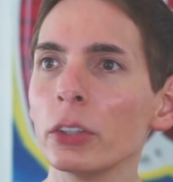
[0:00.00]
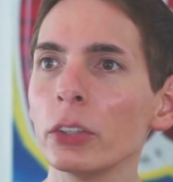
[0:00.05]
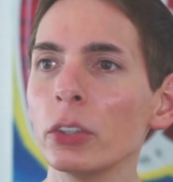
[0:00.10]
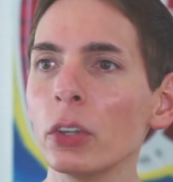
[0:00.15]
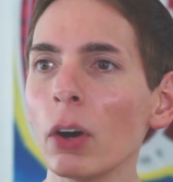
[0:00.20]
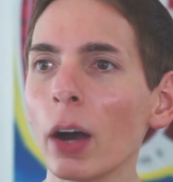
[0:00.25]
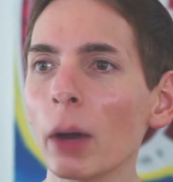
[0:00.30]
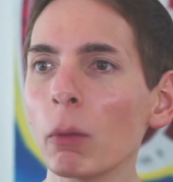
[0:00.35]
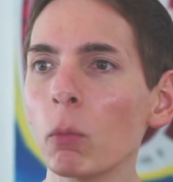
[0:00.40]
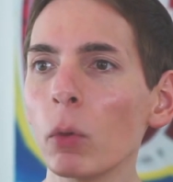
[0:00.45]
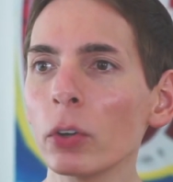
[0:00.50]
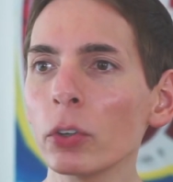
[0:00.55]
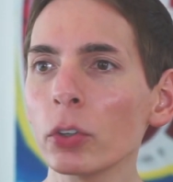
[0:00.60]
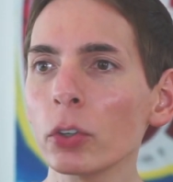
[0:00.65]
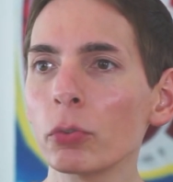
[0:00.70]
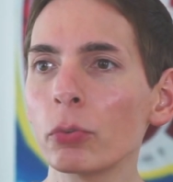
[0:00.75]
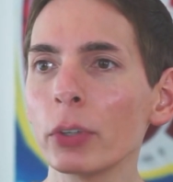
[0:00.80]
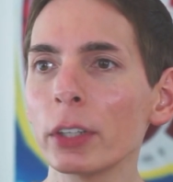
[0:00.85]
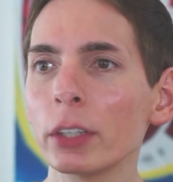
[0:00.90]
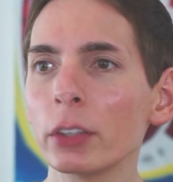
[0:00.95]
You know, I wonder
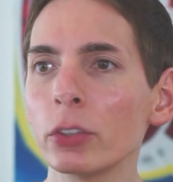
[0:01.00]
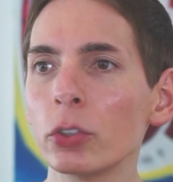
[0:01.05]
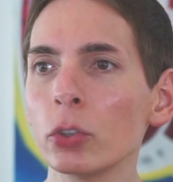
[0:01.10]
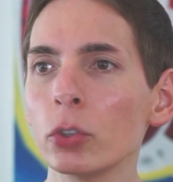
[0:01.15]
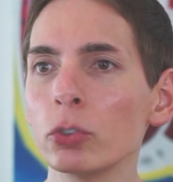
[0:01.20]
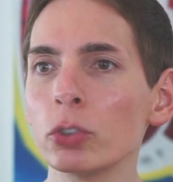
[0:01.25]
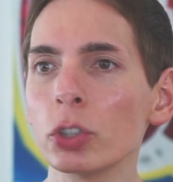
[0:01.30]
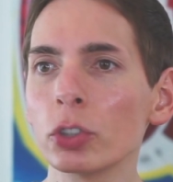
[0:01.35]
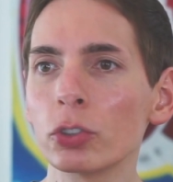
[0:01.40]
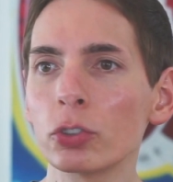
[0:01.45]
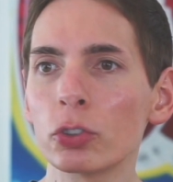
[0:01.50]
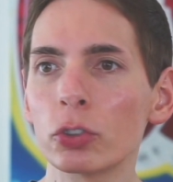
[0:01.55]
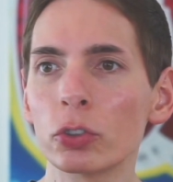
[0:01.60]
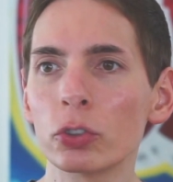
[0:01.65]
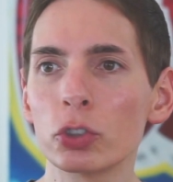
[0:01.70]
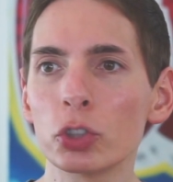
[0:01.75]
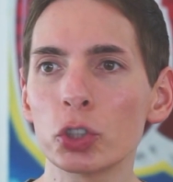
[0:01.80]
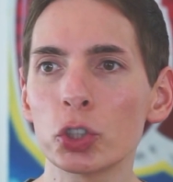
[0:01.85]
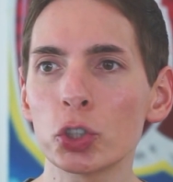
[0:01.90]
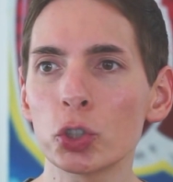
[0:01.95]
if we could do just
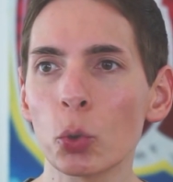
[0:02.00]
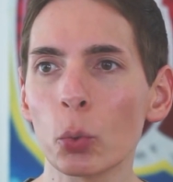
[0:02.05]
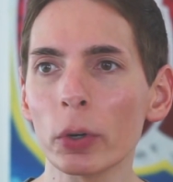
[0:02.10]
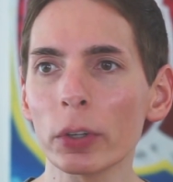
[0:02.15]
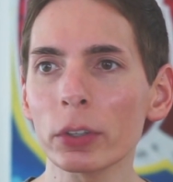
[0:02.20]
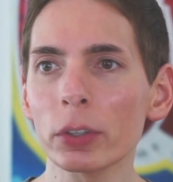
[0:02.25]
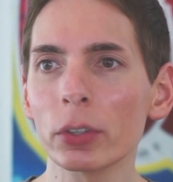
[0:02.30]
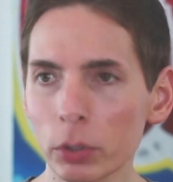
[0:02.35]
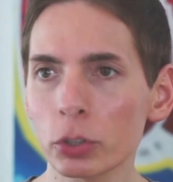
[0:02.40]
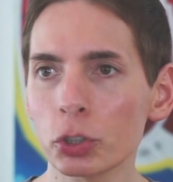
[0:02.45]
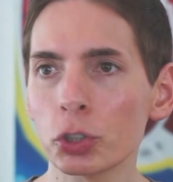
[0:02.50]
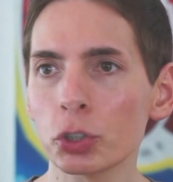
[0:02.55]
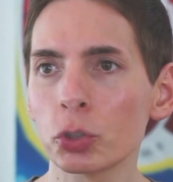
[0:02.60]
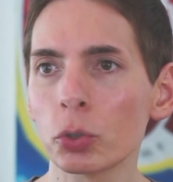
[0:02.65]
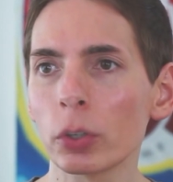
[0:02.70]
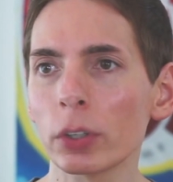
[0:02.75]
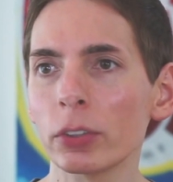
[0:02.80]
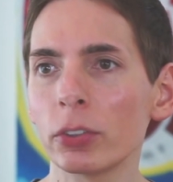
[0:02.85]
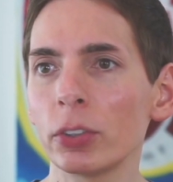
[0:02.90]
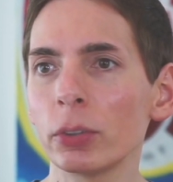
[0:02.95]
short plus
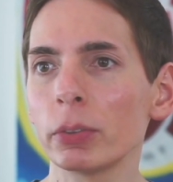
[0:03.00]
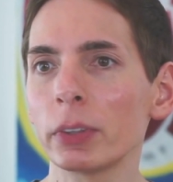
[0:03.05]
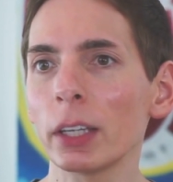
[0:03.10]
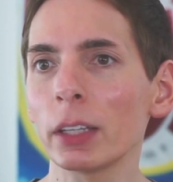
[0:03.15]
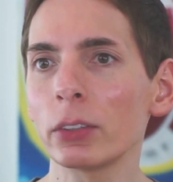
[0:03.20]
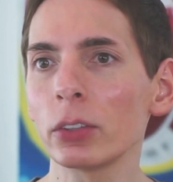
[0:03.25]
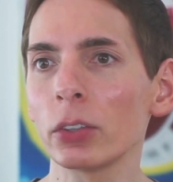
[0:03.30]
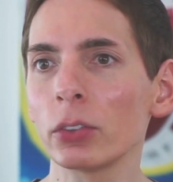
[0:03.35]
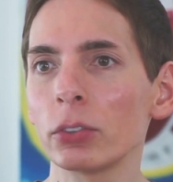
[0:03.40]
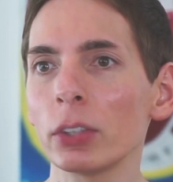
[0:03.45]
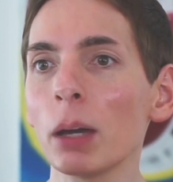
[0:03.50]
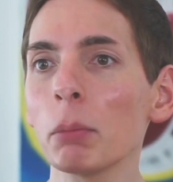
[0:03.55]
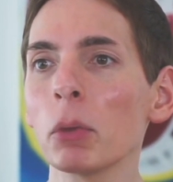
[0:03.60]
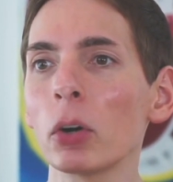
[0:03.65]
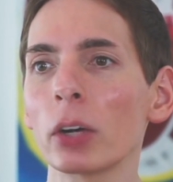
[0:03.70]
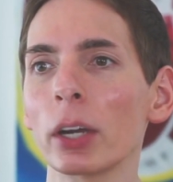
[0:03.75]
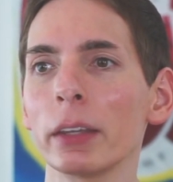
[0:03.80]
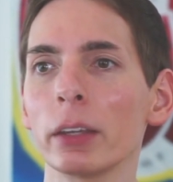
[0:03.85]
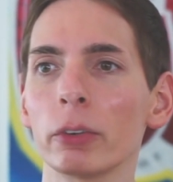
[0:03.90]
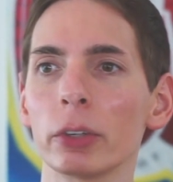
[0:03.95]
short, see what that does. Yep,
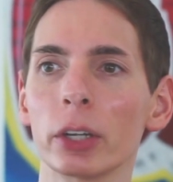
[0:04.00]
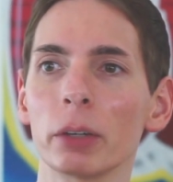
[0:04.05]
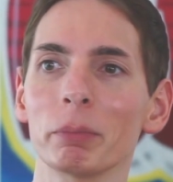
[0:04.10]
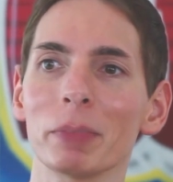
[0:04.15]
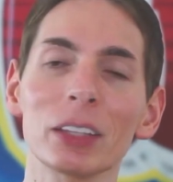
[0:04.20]
okay, there we go.